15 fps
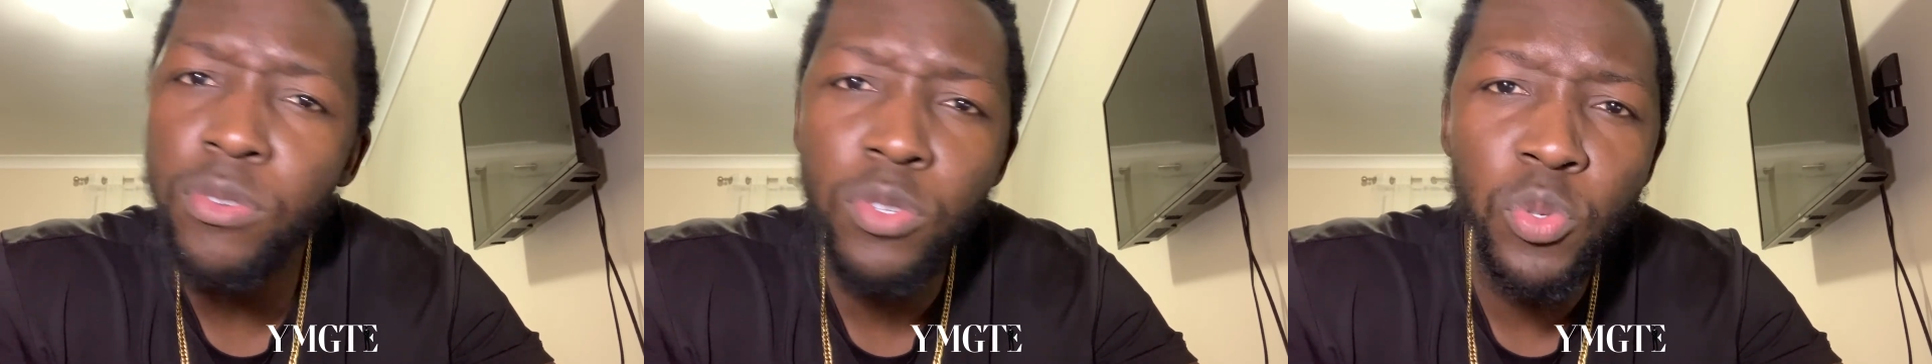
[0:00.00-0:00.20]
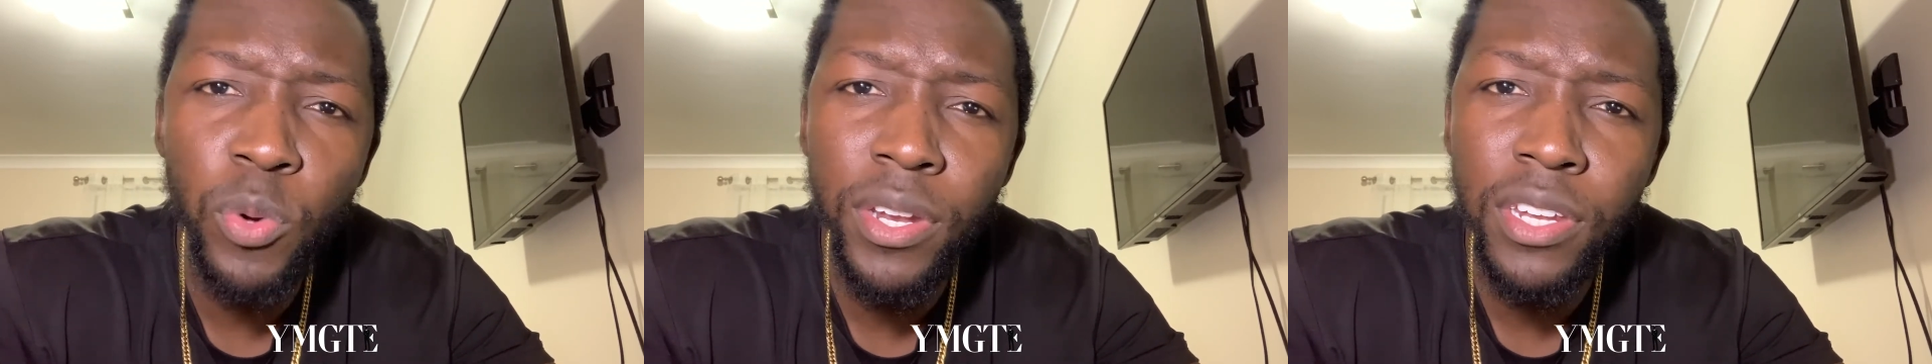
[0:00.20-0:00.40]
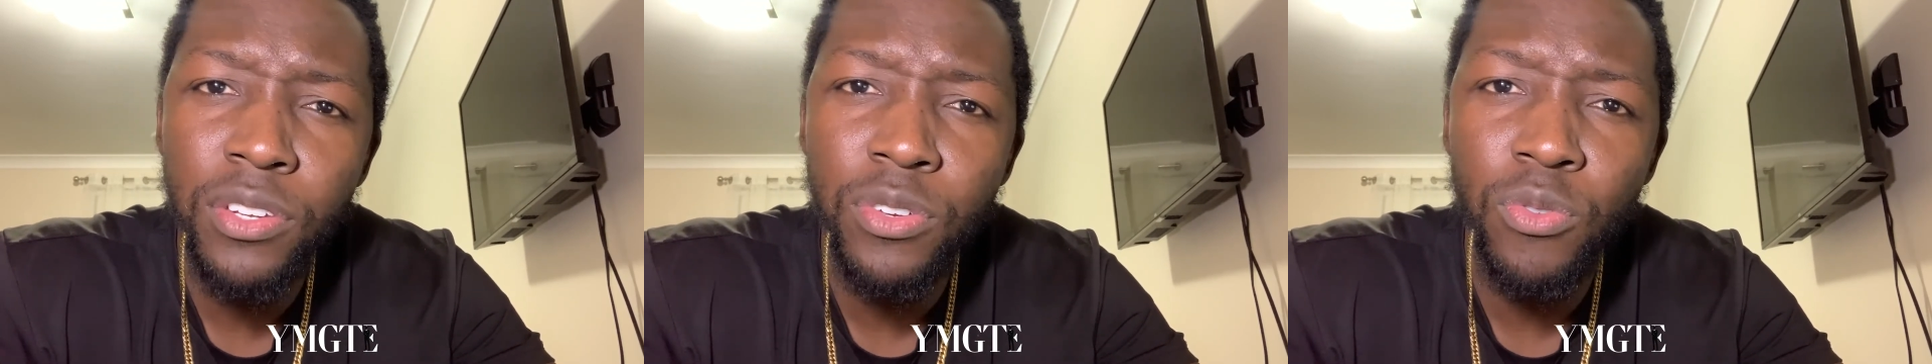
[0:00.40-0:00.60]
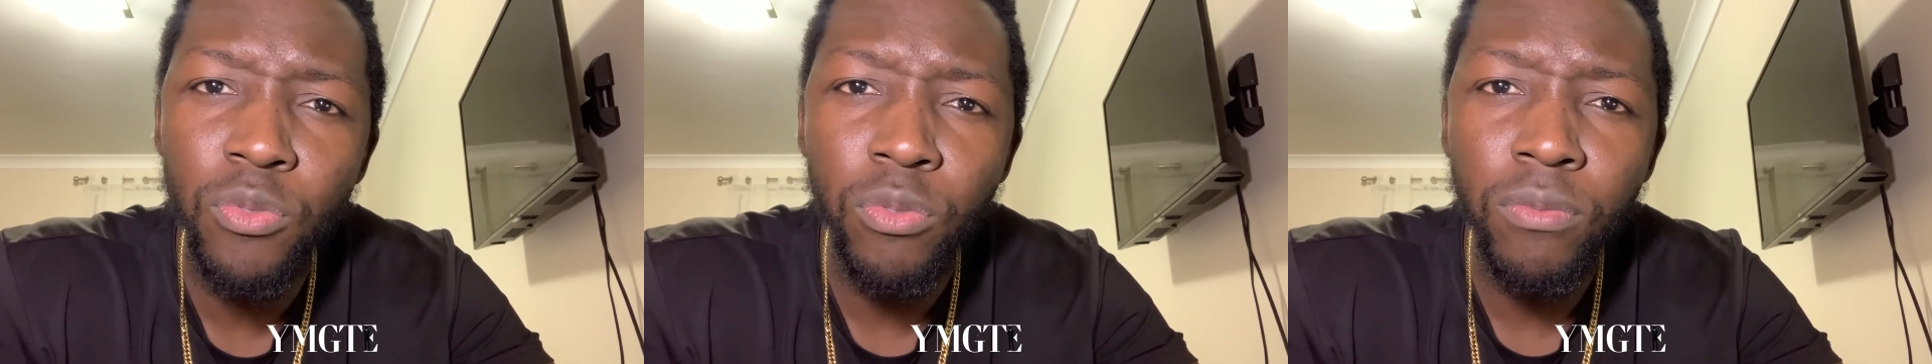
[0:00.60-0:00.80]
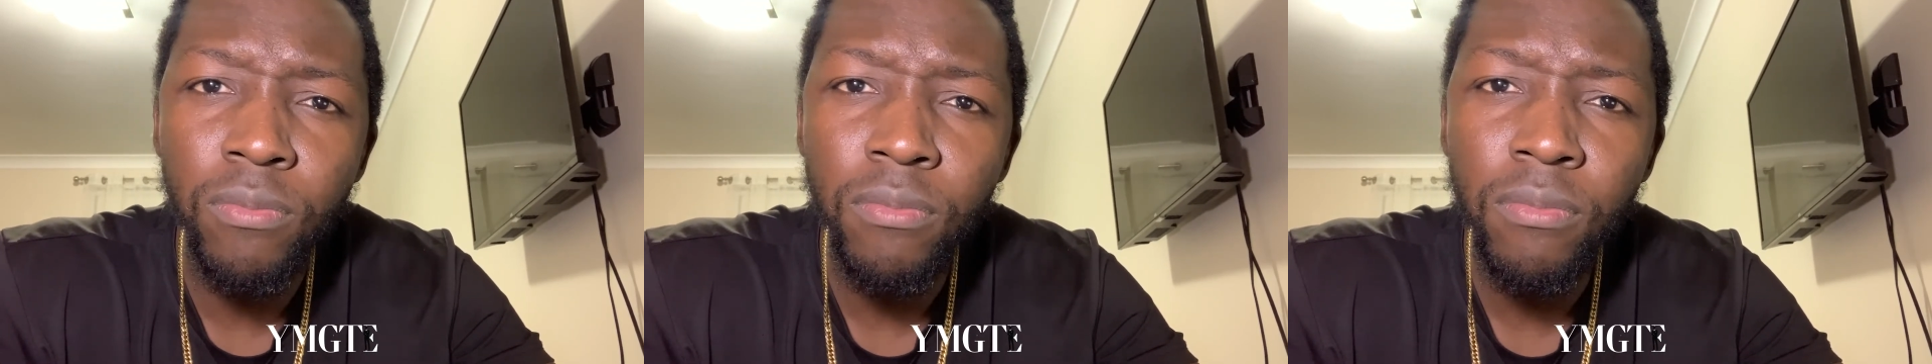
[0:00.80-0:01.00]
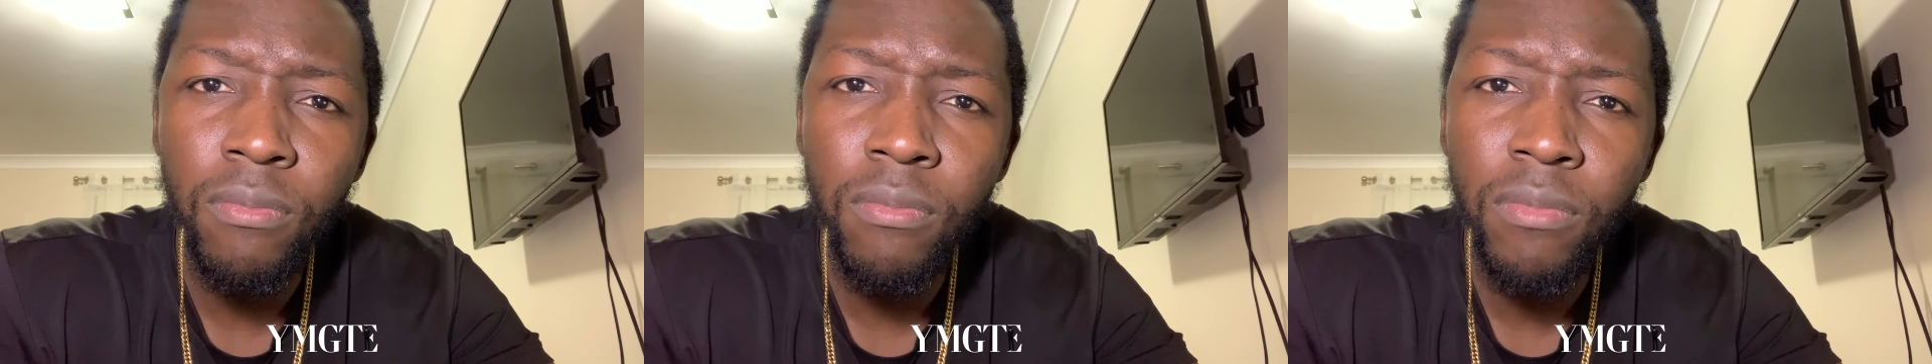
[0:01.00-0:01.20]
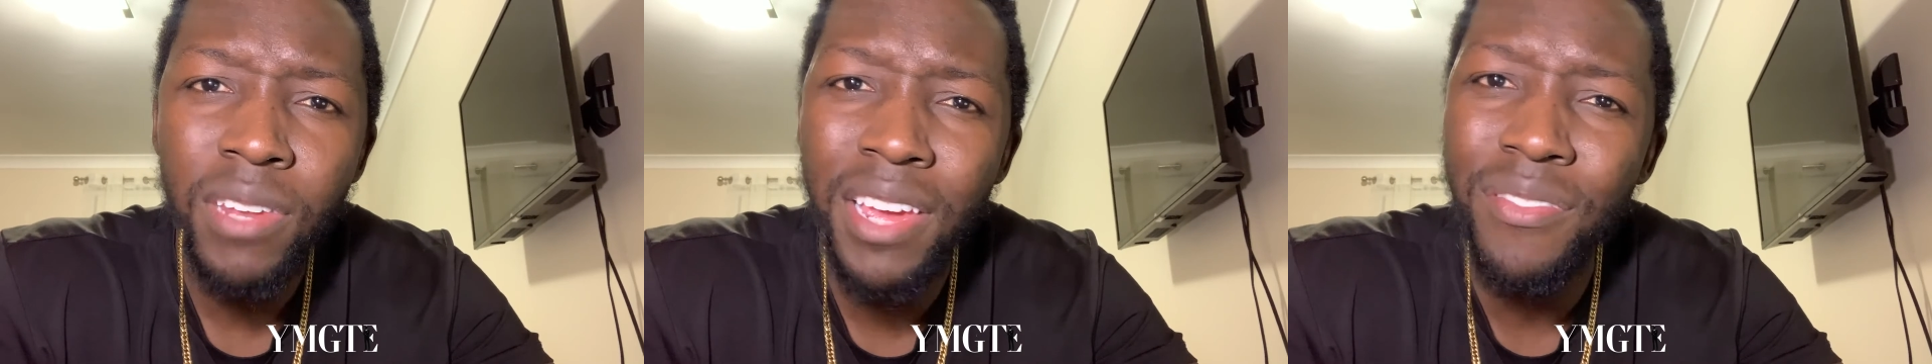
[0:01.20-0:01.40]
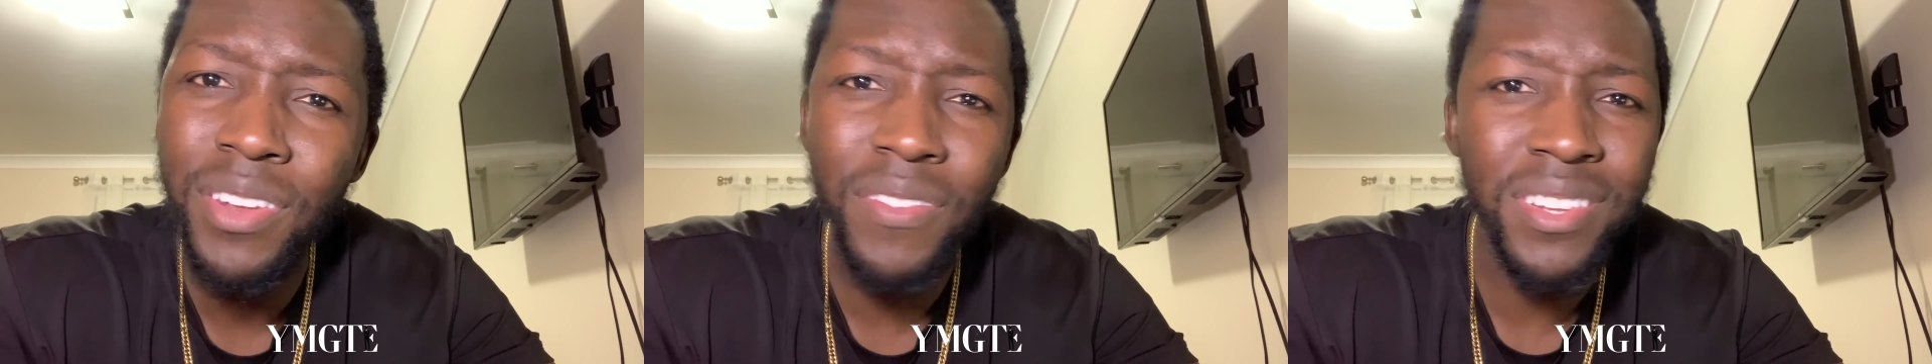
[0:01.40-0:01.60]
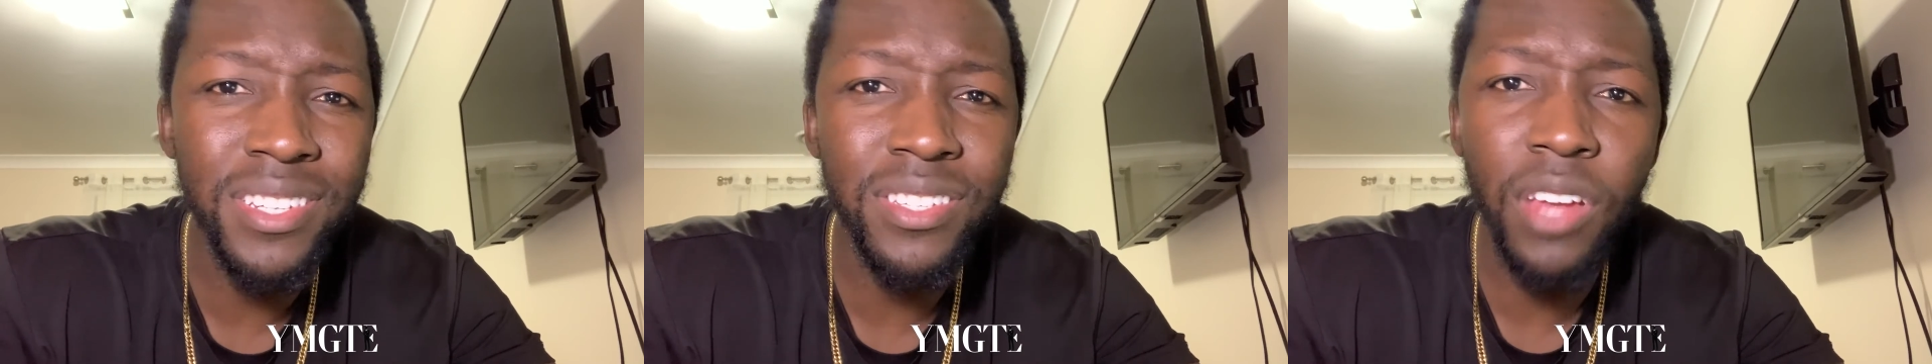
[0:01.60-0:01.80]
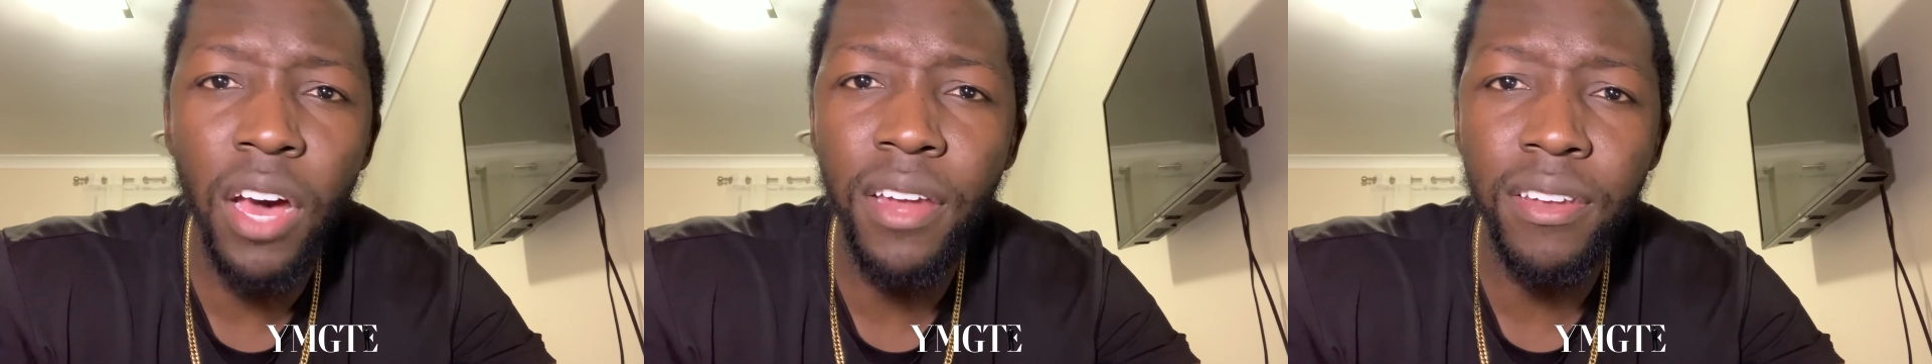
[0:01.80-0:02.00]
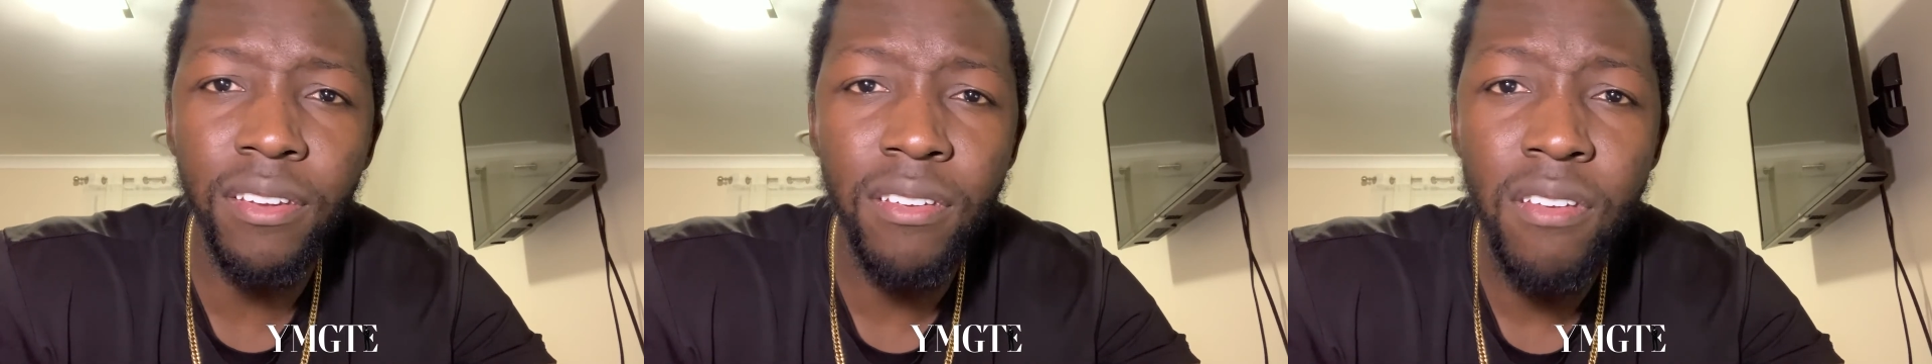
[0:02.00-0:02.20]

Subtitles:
22. You haven't even started.